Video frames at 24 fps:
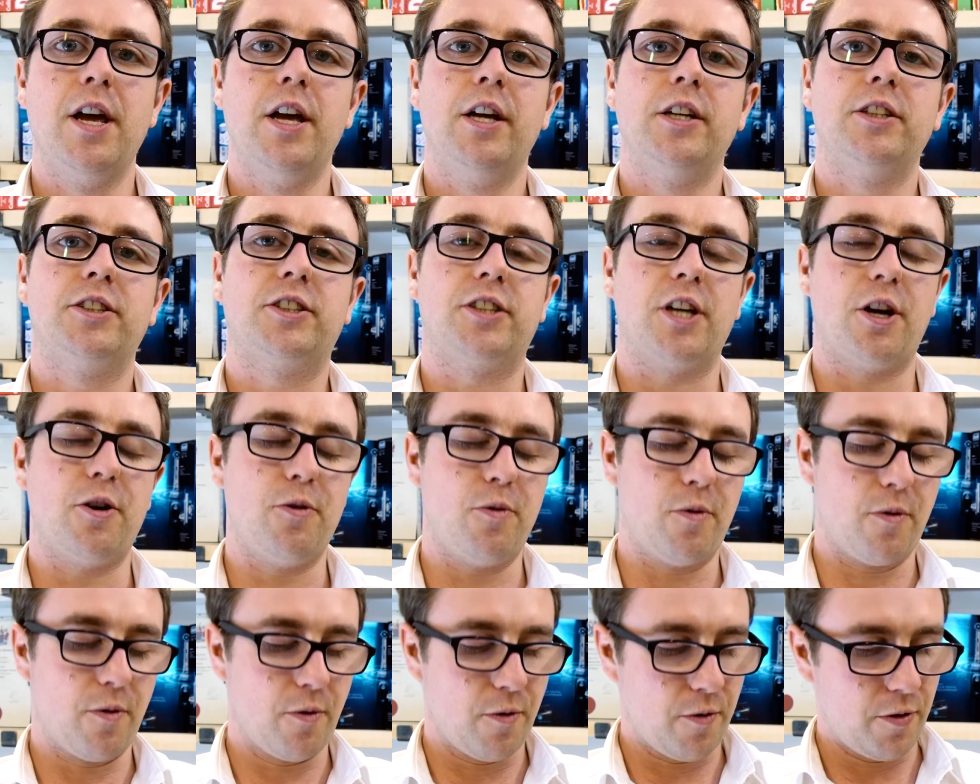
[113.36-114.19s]

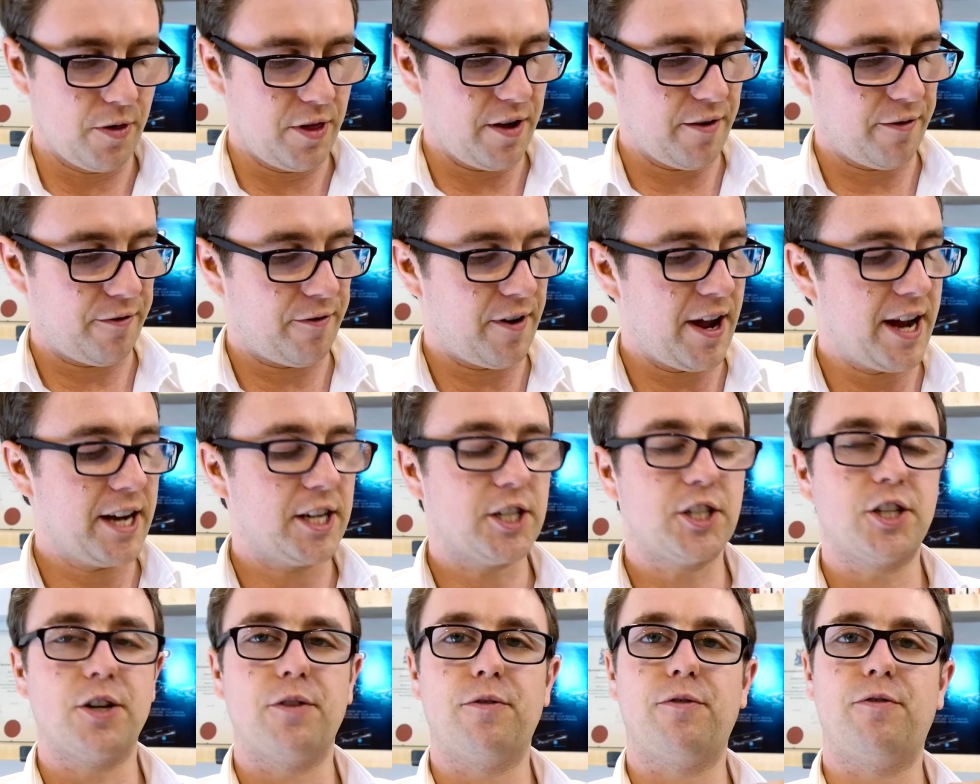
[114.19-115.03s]
So the
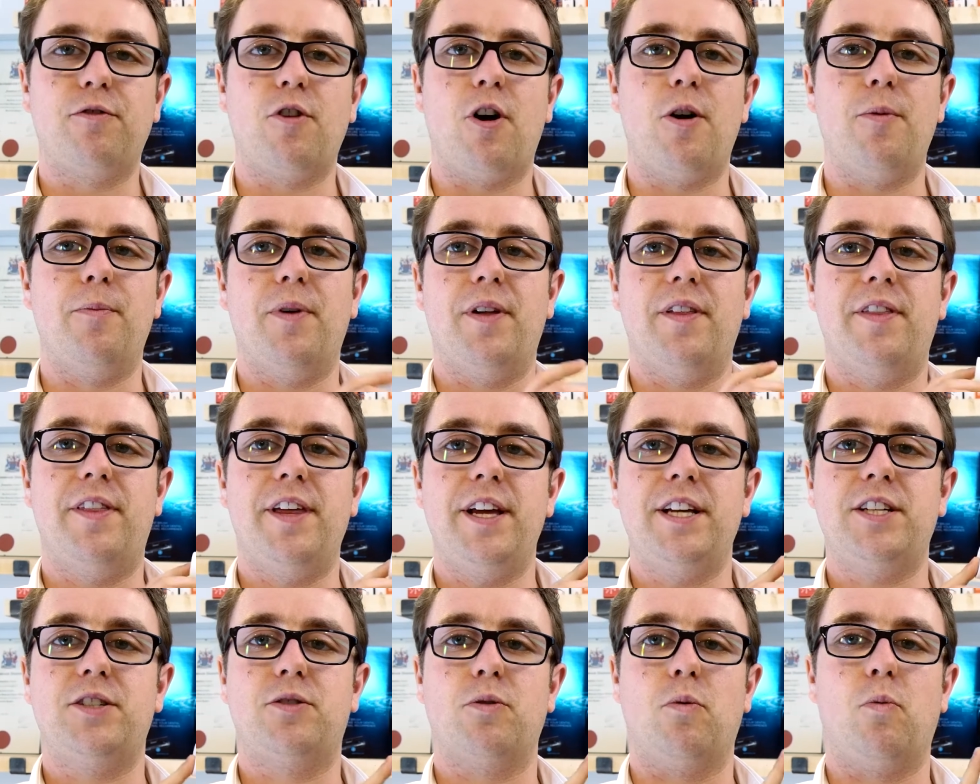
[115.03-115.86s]
effects from
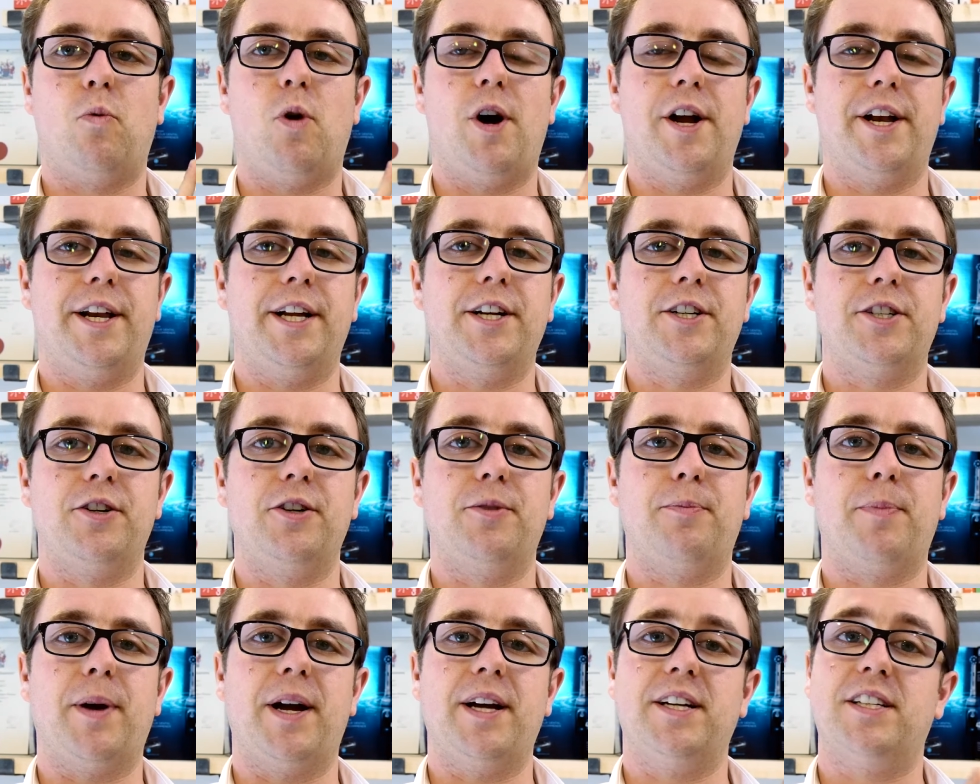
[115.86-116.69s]
this whitening
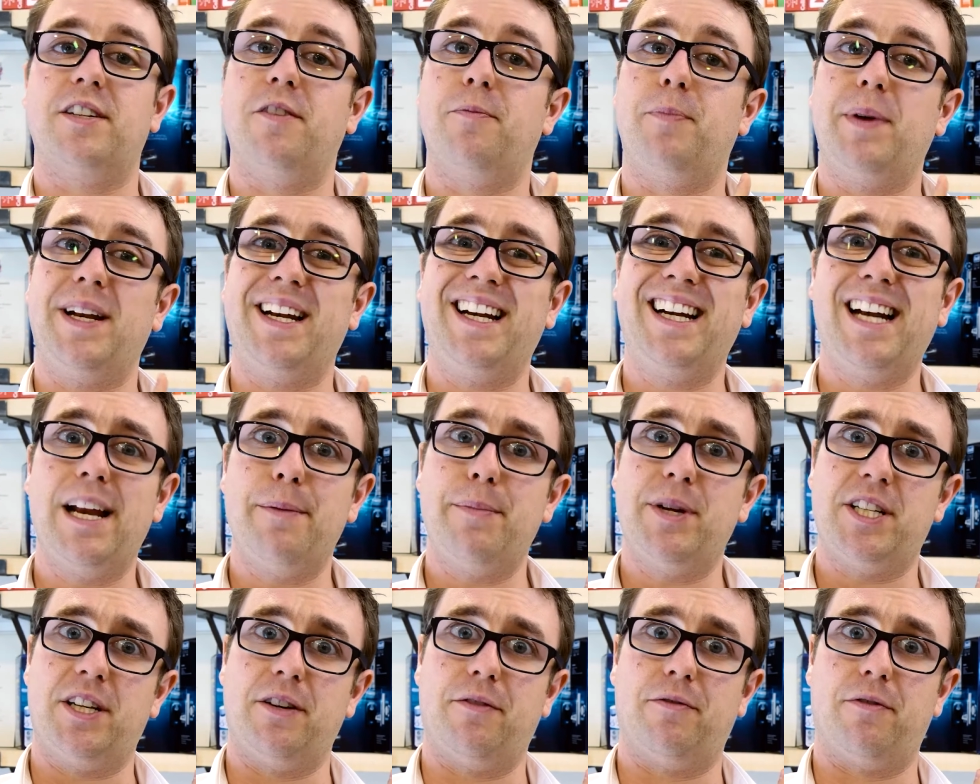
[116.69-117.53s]
toothpaste have been
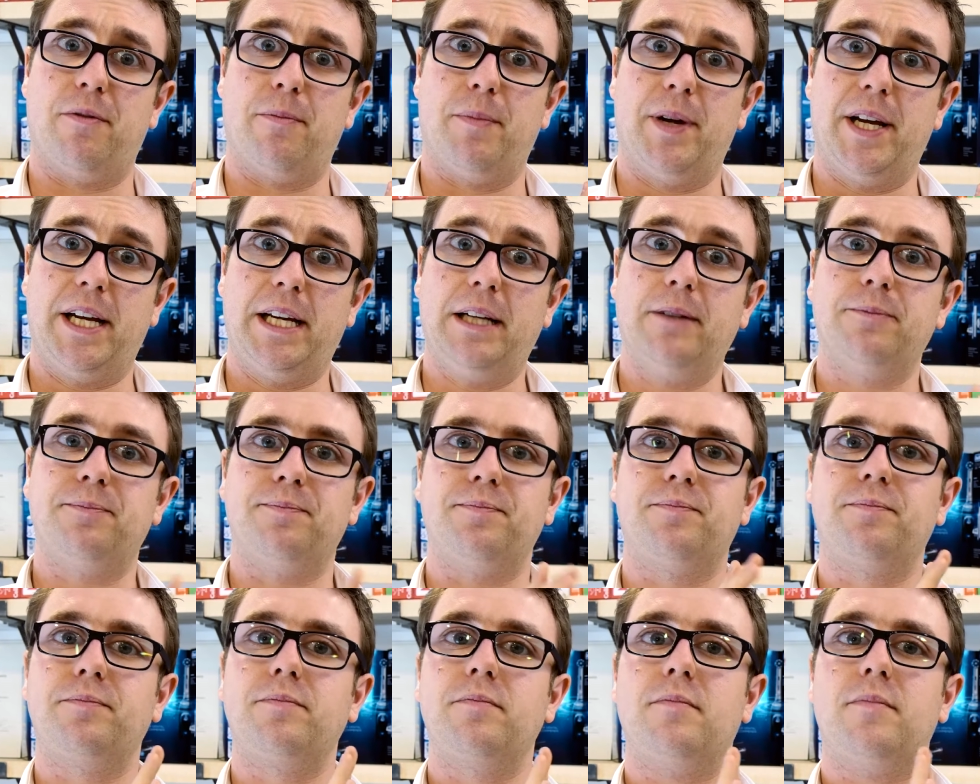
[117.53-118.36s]
limited for me.
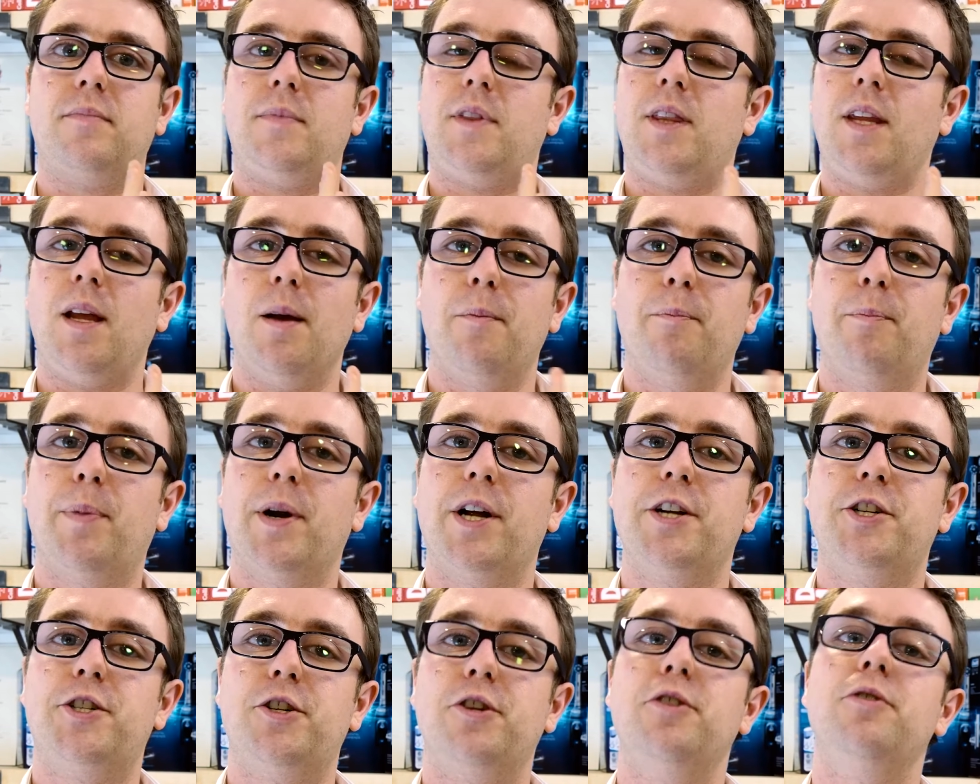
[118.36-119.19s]
But
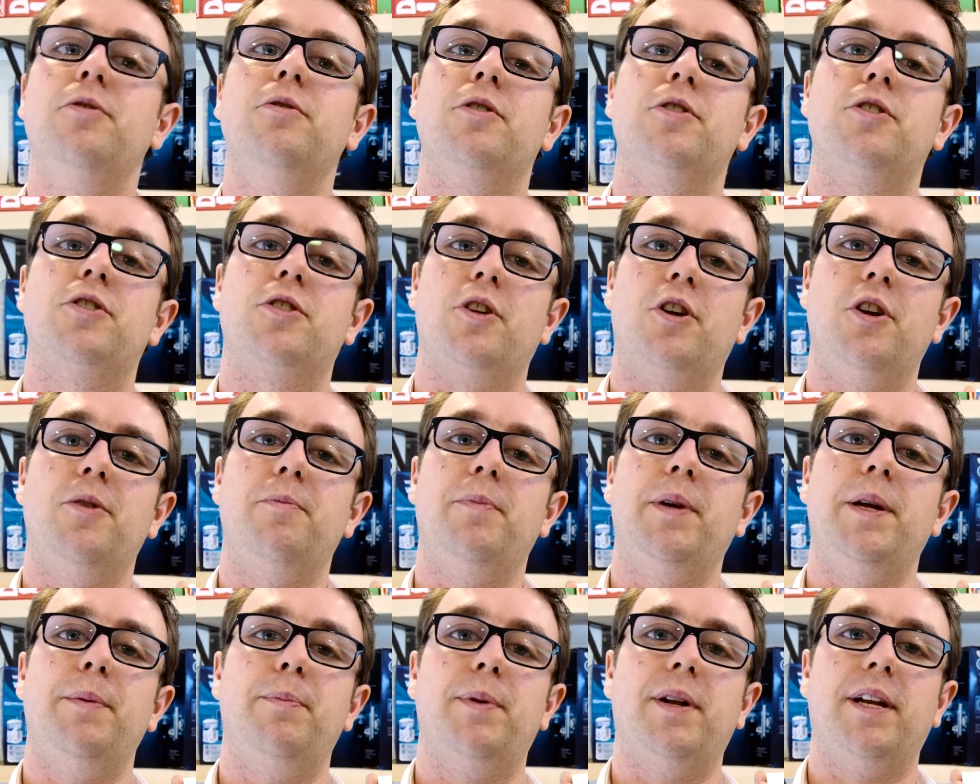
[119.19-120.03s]
I do
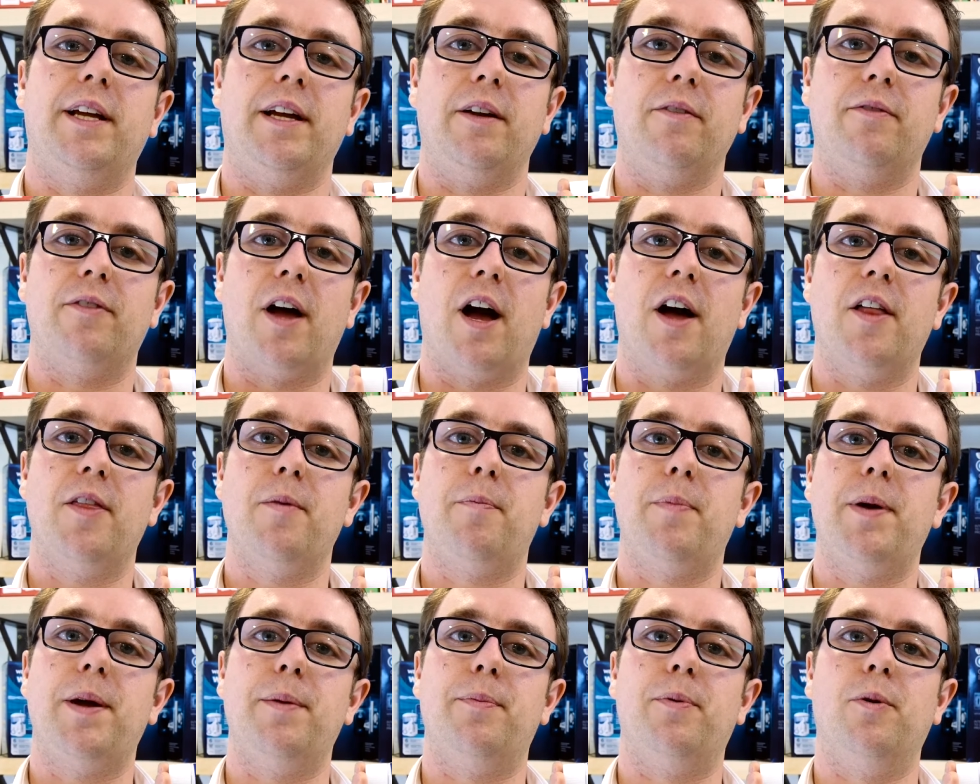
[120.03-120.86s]
solemnly believe that other
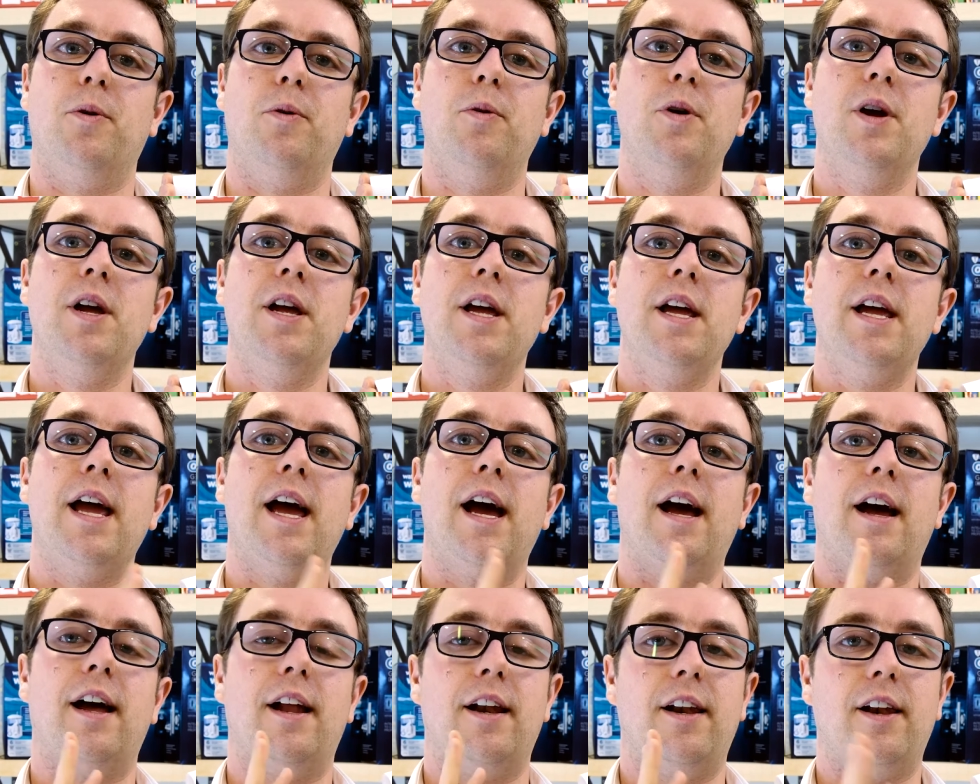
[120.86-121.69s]
people,
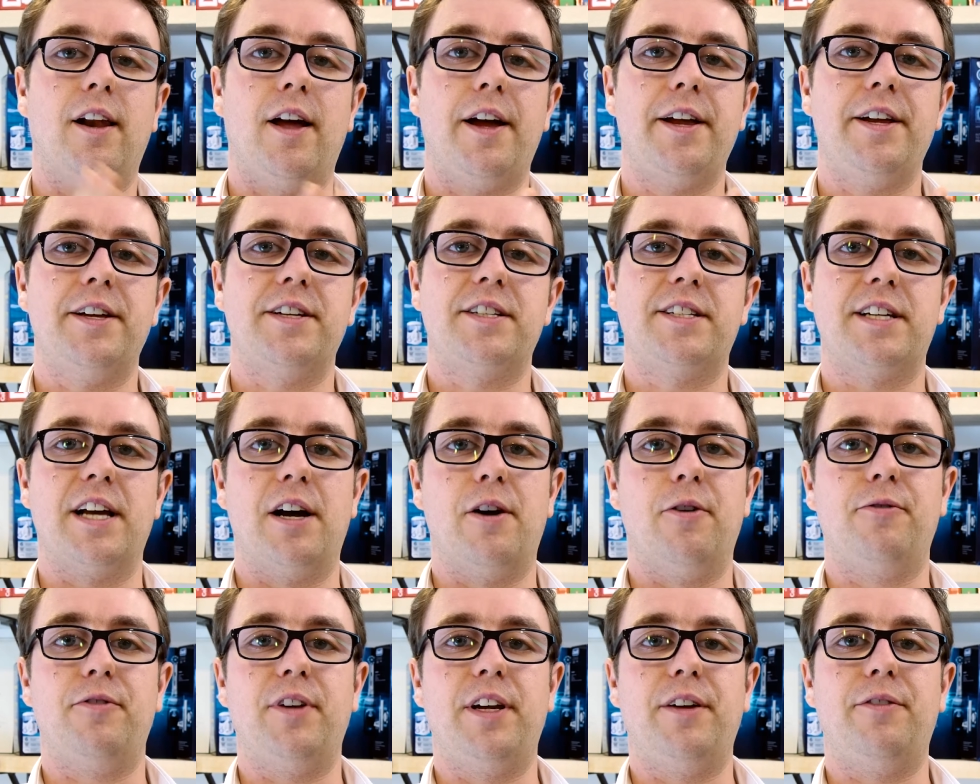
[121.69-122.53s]
like
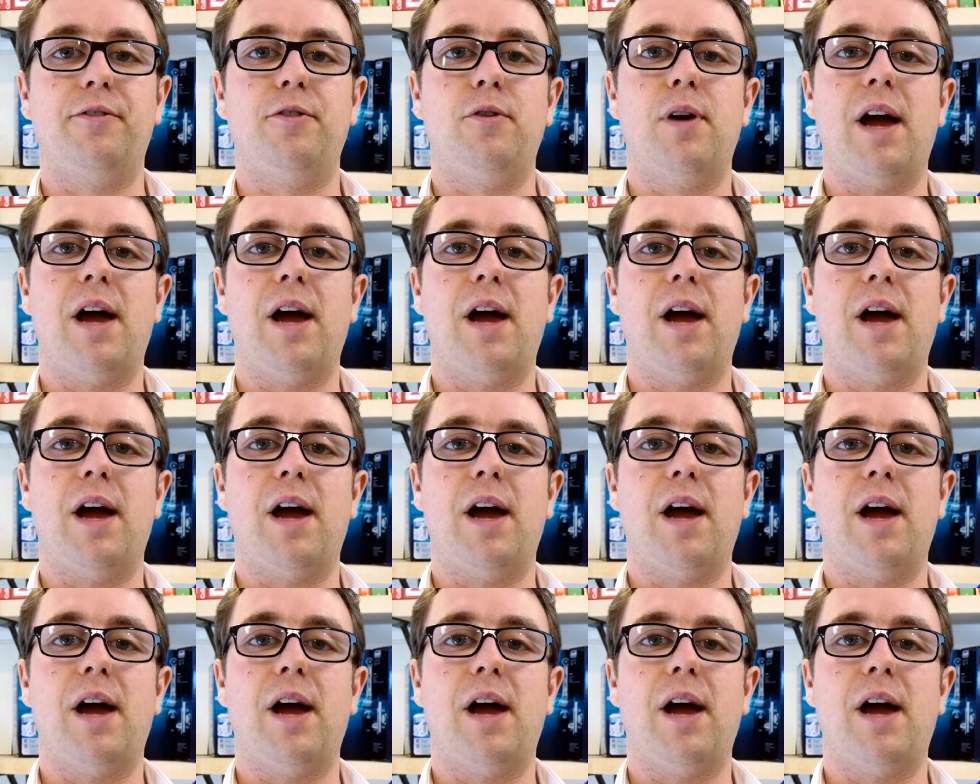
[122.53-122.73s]
yourself, if you